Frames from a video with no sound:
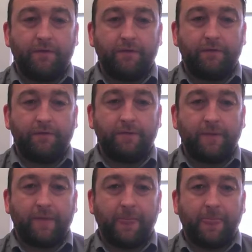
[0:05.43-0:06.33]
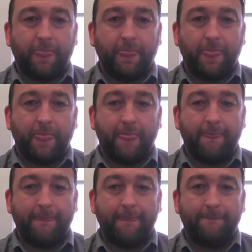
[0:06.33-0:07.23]

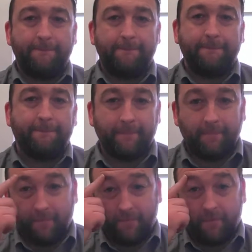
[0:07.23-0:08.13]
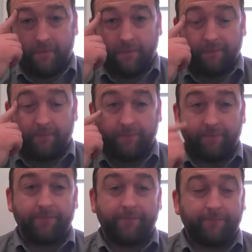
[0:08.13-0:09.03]

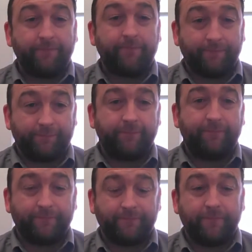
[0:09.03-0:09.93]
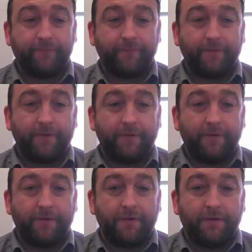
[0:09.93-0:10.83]

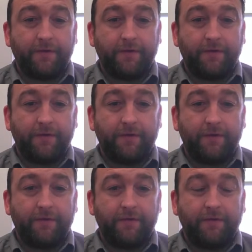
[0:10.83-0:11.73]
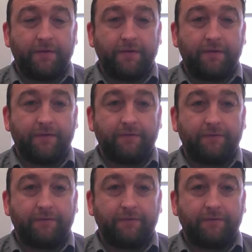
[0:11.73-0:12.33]
This person isn't speaking.